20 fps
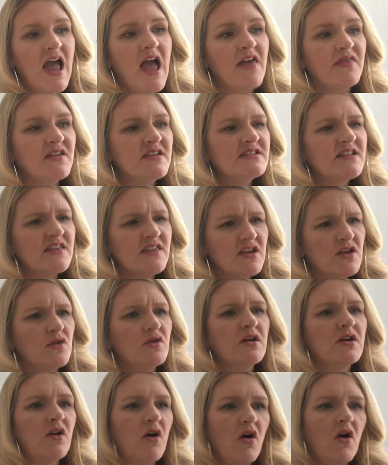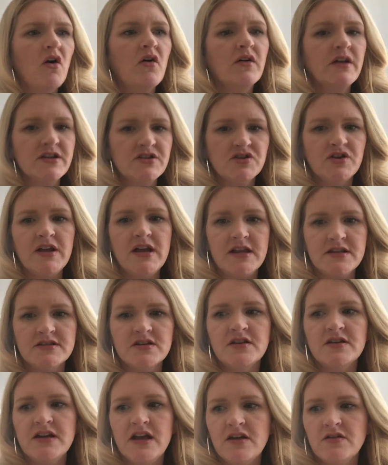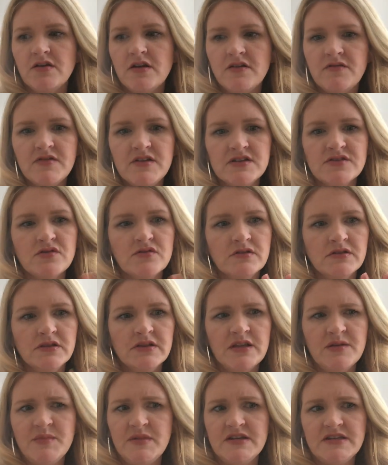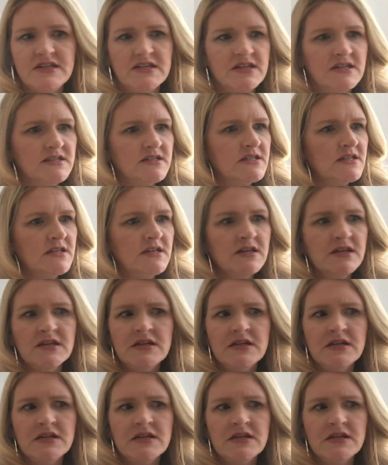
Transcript: and these I think you can all get your hands on now. None of these are limited